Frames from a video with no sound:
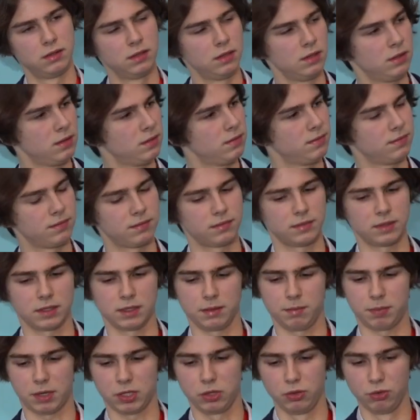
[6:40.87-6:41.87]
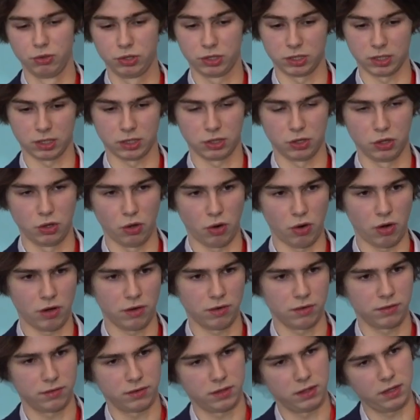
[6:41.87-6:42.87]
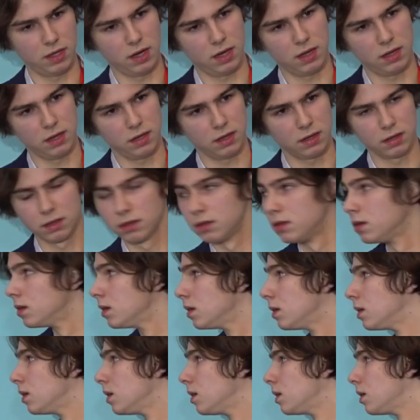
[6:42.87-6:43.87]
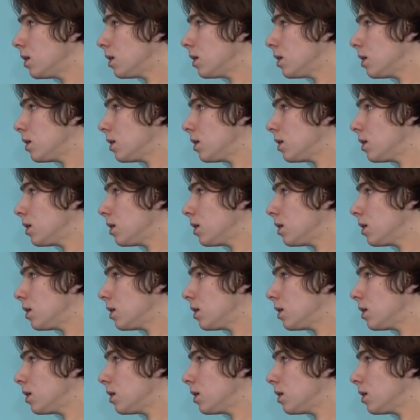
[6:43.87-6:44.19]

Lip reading: get rid of the backdoor vulnerabilities.